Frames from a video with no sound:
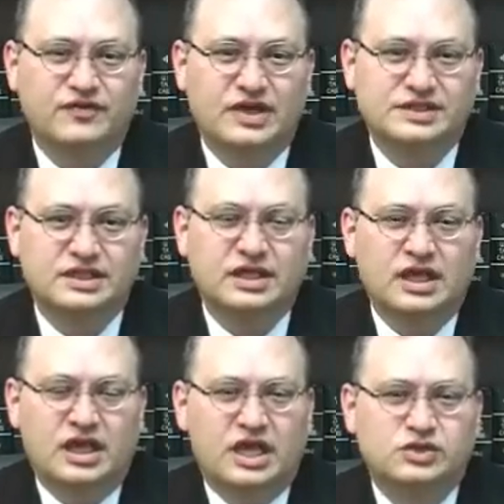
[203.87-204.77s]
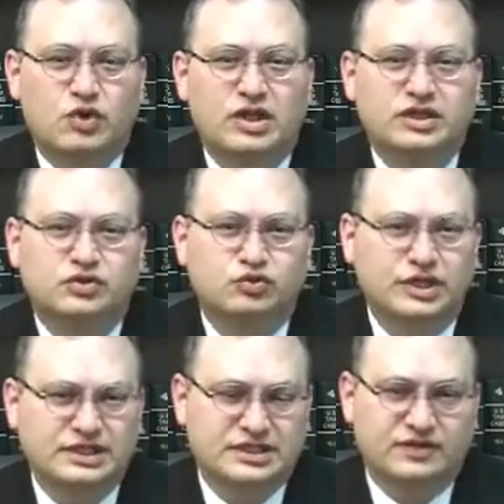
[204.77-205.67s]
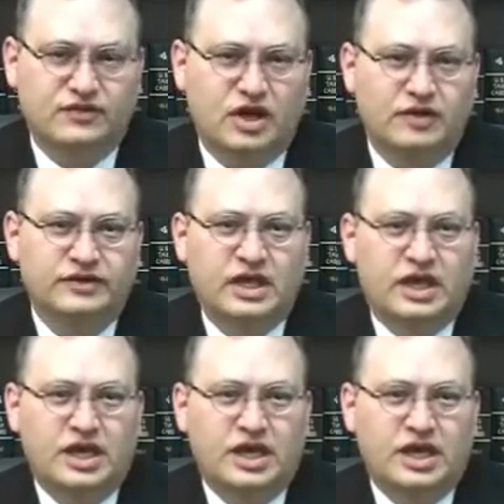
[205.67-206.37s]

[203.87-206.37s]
investing as well as risks involved,